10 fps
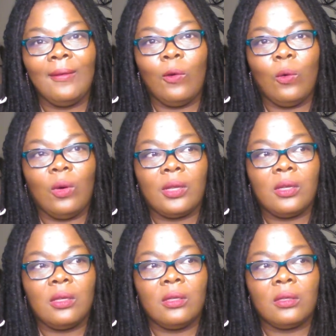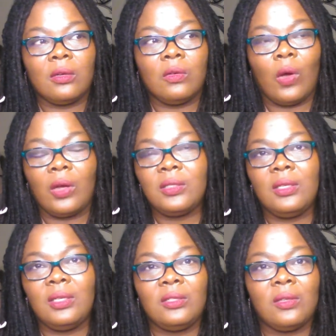on
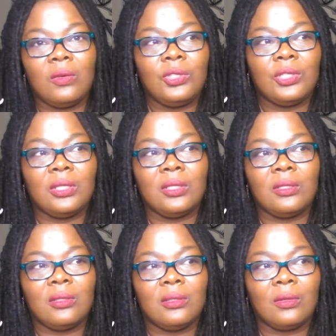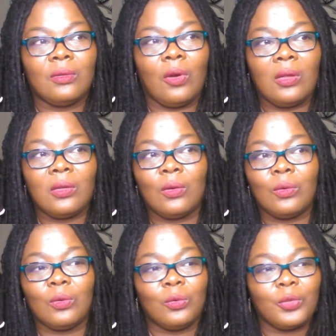crossing these oceans,
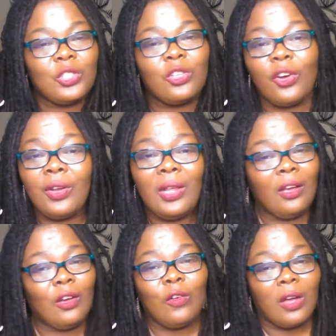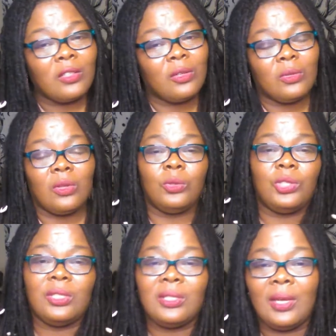returning across those
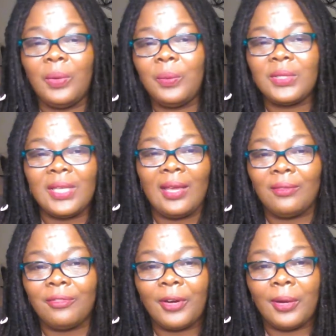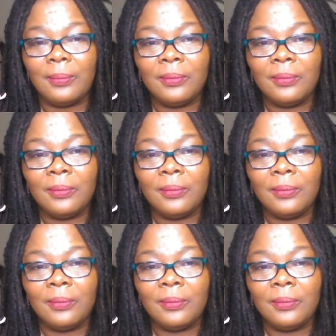oceans that we were taken from,